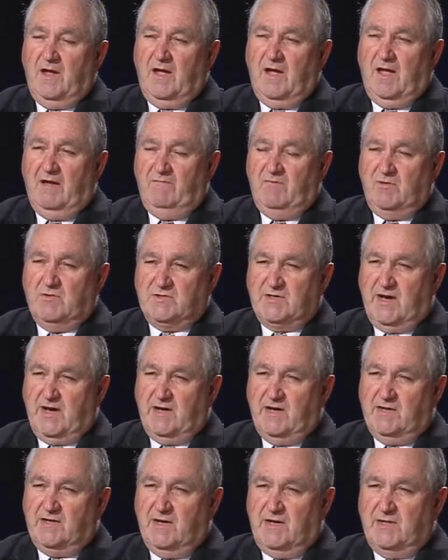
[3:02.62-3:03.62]
Have you stayed
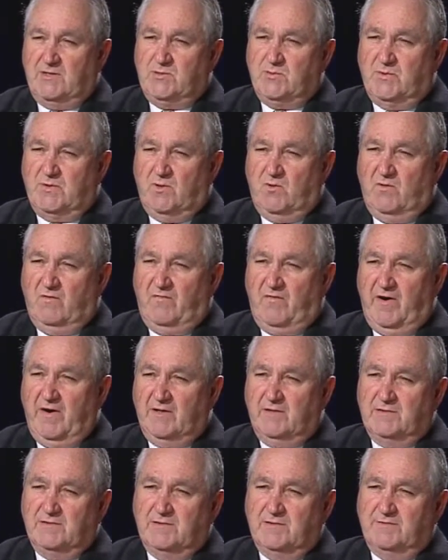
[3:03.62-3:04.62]
in touch with old
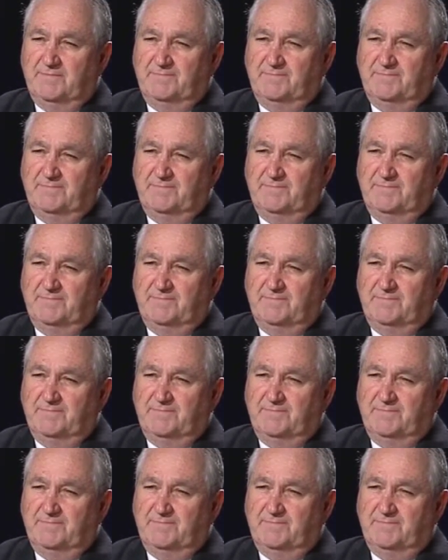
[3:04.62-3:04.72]
friends?